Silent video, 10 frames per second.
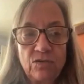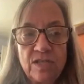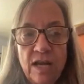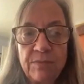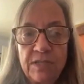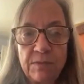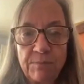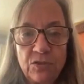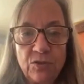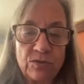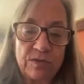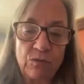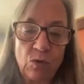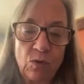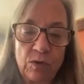some of the pictures,
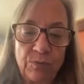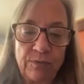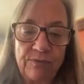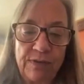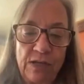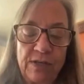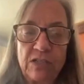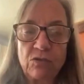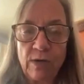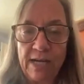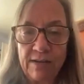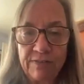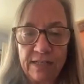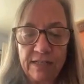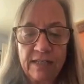of course, were very
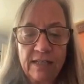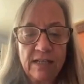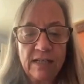graphic.